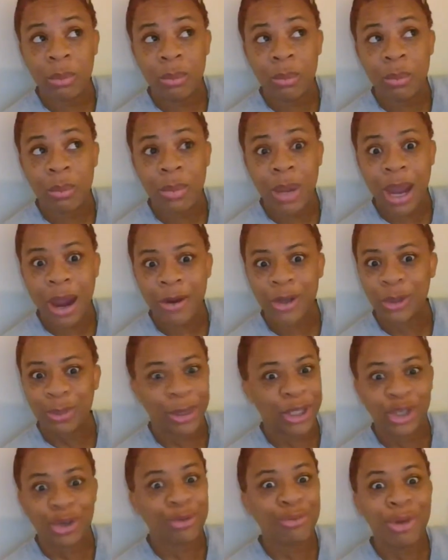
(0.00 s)
marriage,
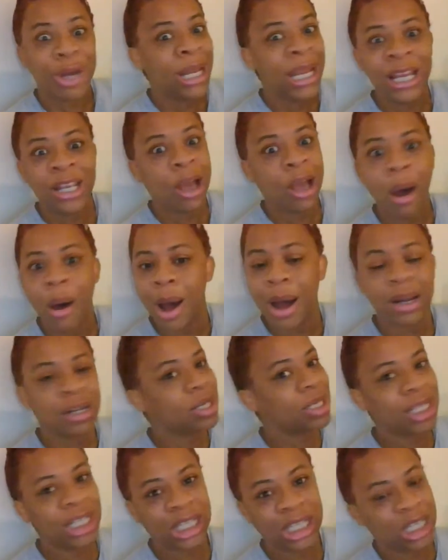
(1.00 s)
but you really don't
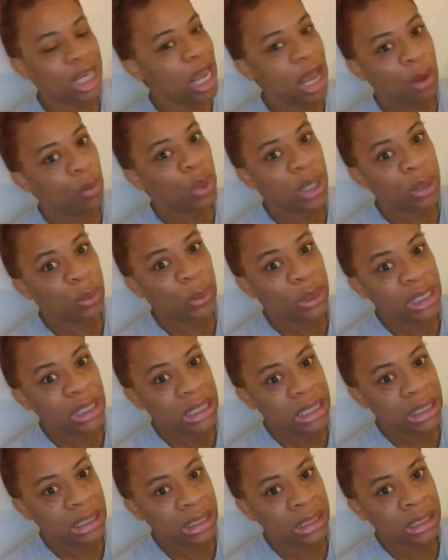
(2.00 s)
understand what it
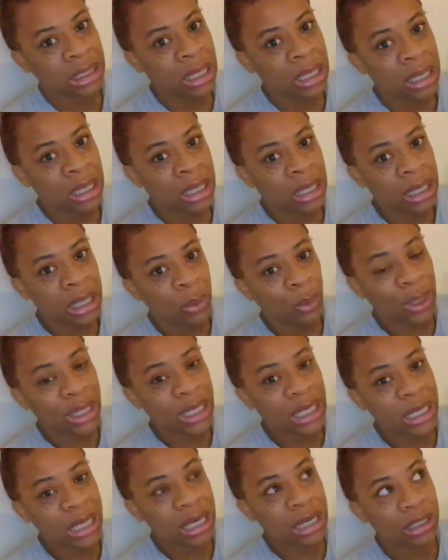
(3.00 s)
was, what
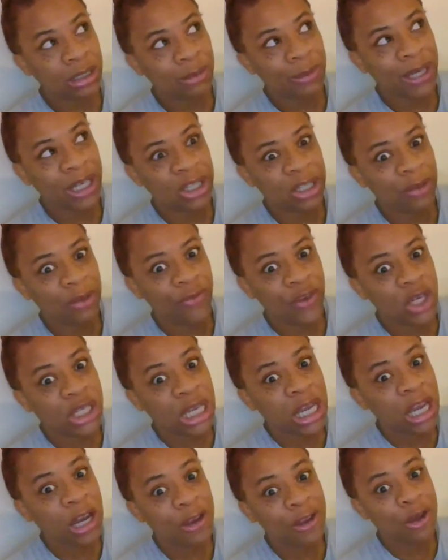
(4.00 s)
it is, because if you
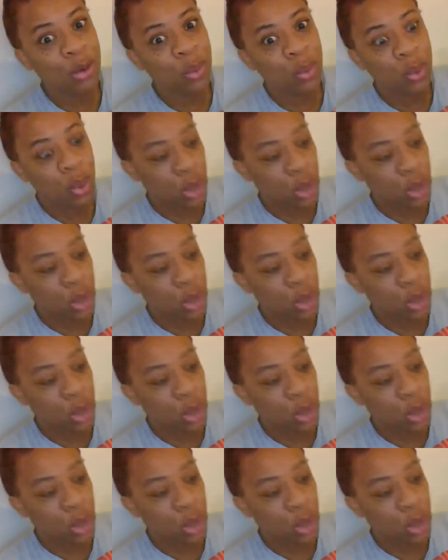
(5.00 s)
did, you